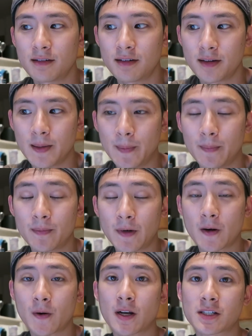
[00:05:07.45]
um,
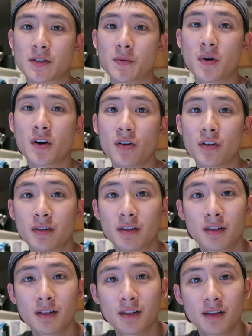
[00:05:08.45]
across the world,
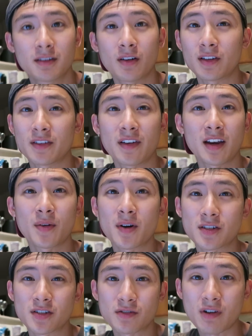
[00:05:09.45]
don't live
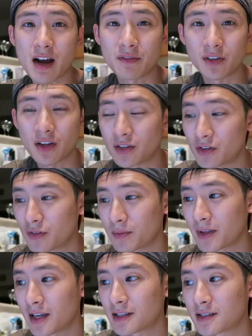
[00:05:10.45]
anywhere, just travel all over the
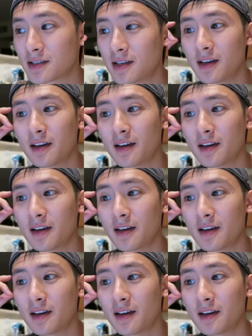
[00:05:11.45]
place.